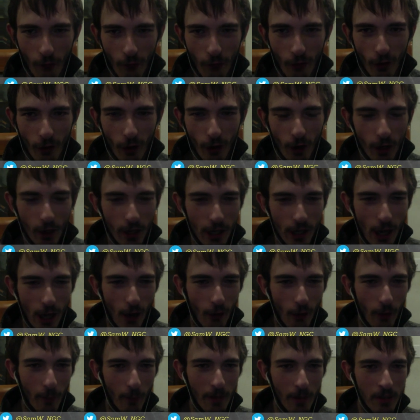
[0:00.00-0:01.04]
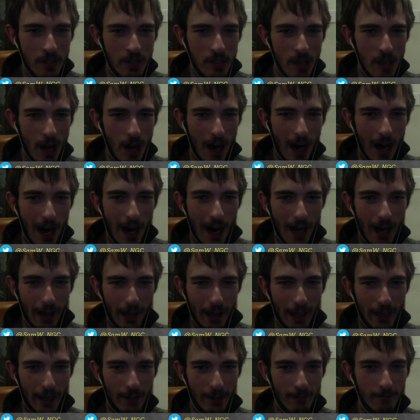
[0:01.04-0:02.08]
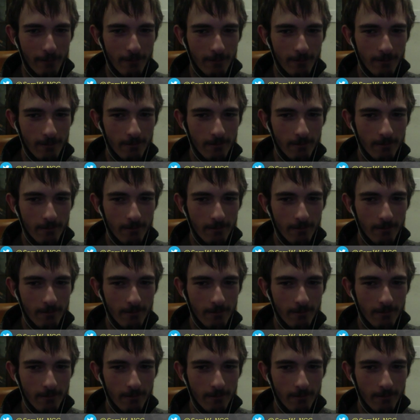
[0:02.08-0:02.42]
for the Mossad and